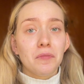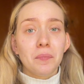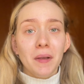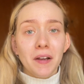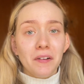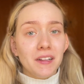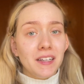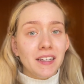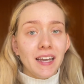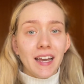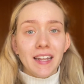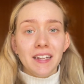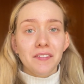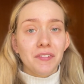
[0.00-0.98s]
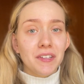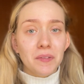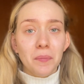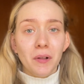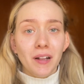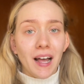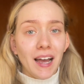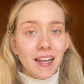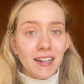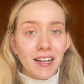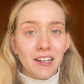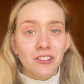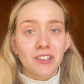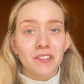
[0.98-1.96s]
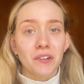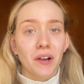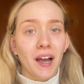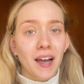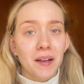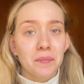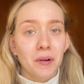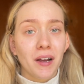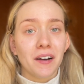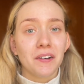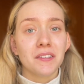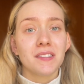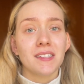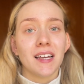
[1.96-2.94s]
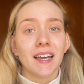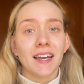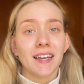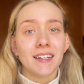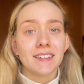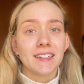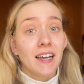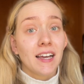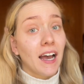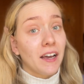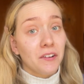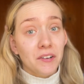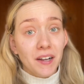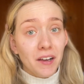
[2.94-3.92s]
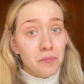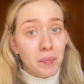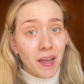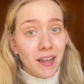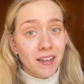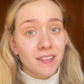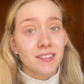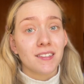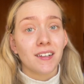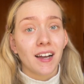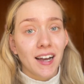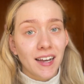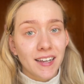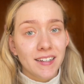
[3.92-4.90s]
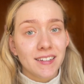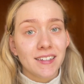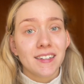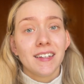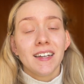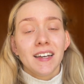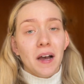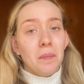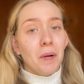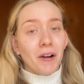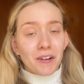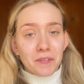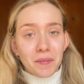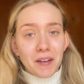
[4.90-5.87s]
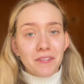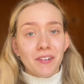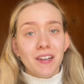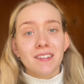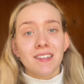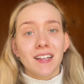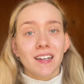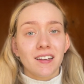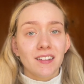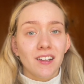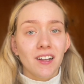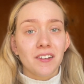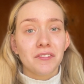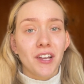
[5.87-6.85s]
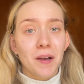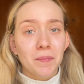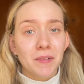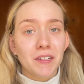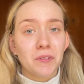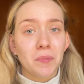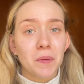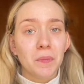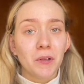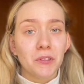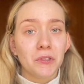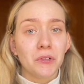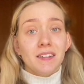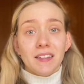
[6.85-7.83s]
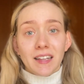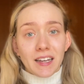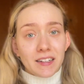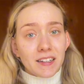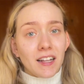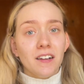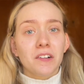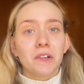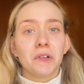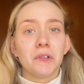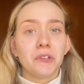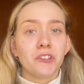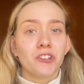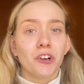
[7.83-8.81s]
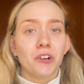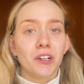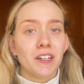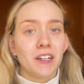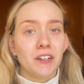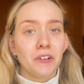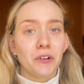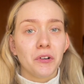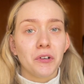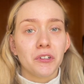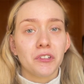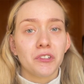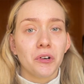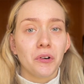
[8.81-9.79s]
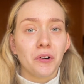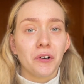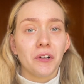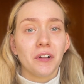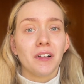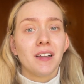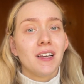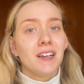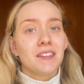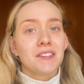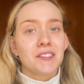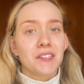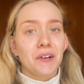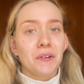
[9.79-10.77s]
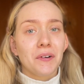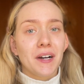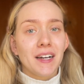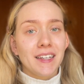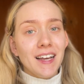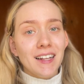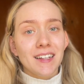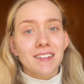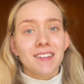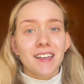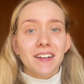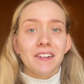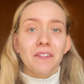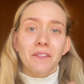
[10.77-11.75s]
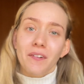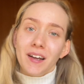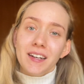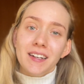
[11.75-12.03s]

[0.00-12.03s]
barely any visible eyelashes or eyebrows, and I don't have bangs to hide a part of my face like a lot of Japanese people do, like Nanako, who showed it in her tutorial. So yeah, let's get right